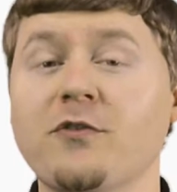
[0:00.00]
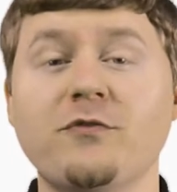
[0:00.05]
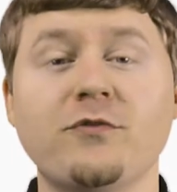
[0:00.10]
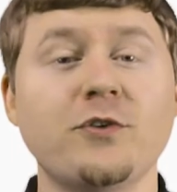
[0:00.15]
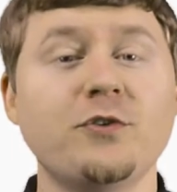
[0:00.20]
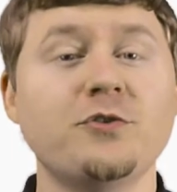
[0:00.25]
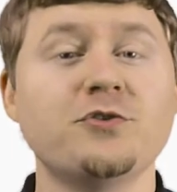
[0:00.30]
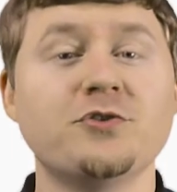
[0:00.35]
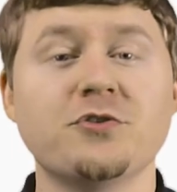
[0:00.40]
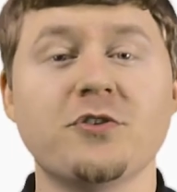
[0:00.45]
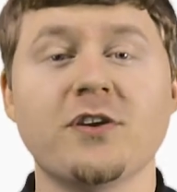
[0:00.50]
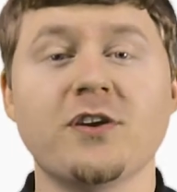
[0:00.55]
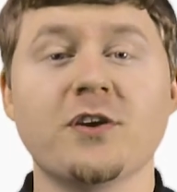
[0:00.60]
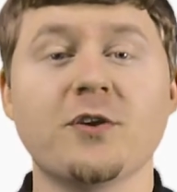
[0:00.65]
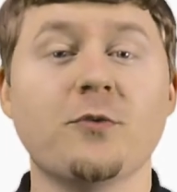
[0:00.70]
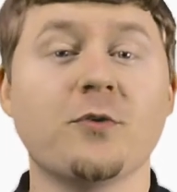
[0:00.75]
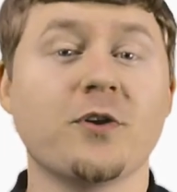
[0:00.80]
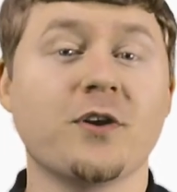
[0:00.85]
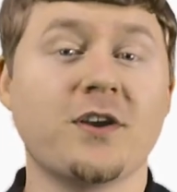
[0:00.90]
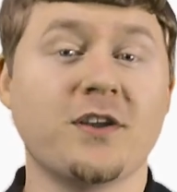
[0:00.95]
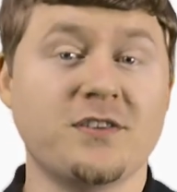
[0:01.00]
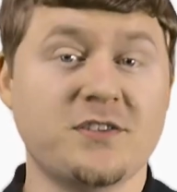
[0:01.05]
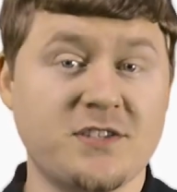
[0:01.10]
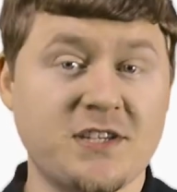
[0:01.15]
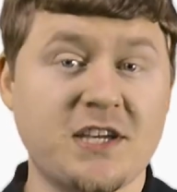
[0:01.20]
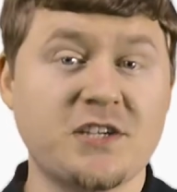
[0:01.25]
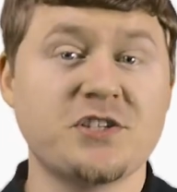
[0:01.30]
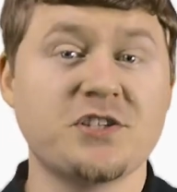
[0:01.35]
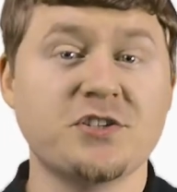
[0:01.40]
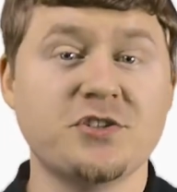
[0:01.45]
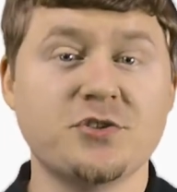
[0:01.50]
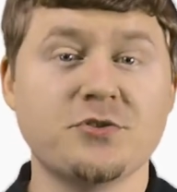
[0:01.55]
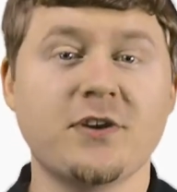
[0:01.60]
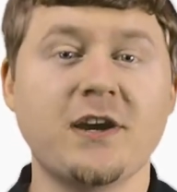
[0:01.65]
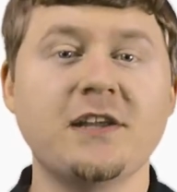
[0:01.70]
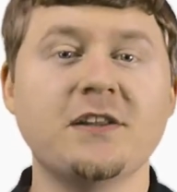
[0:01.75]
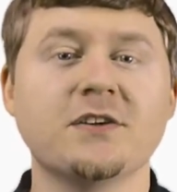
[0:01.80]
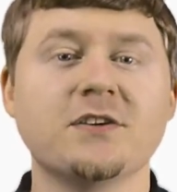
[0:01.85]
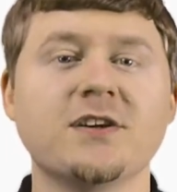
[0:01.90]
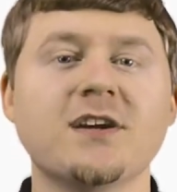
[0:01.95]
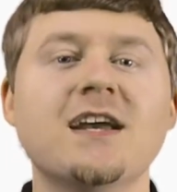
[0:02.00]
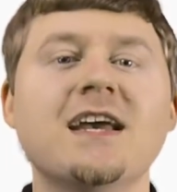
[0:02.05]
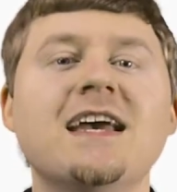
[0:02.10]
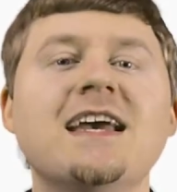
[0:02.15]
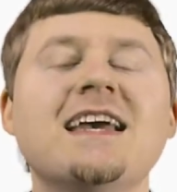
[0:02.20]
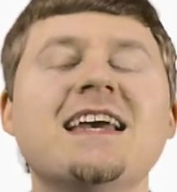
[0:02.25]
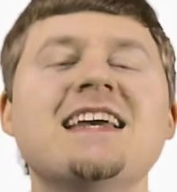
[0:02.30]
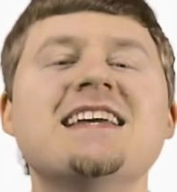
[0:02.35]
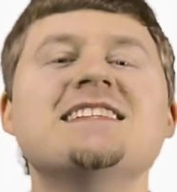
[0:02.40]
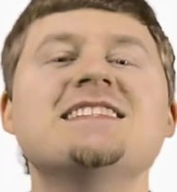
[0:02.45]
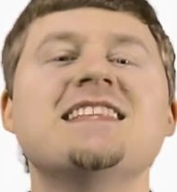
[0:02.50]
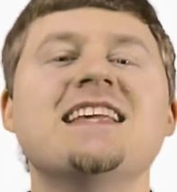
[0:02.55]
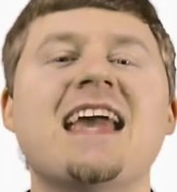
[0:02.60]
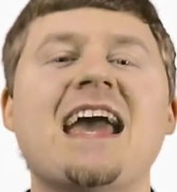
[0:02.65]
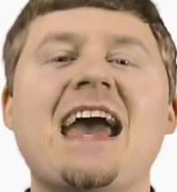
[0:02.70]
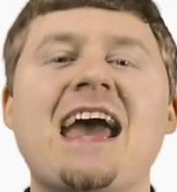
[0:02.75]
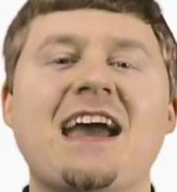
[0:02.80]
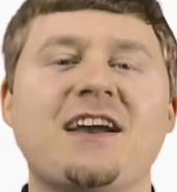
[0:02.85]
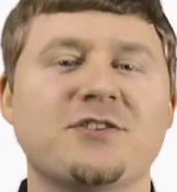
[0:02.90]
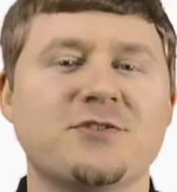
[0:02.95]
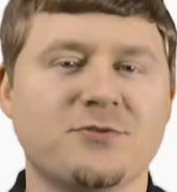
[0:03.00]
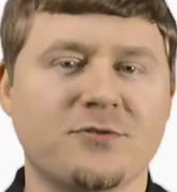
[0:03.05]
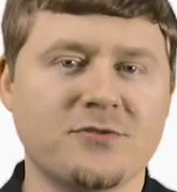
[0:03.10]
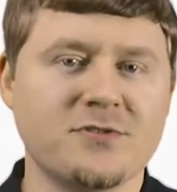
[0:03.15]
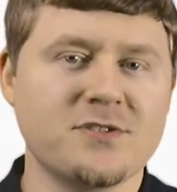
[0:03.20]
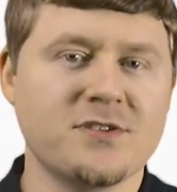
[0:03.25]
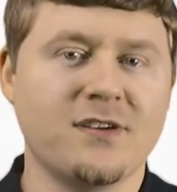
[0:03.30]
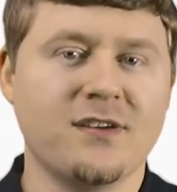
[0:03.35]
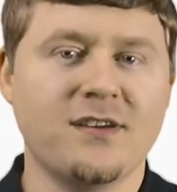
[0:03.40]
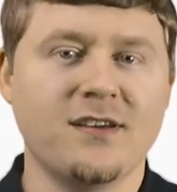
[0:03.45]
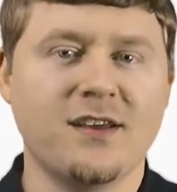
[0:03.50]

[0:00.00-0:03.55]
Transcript: food truck or concession trailer is the axles.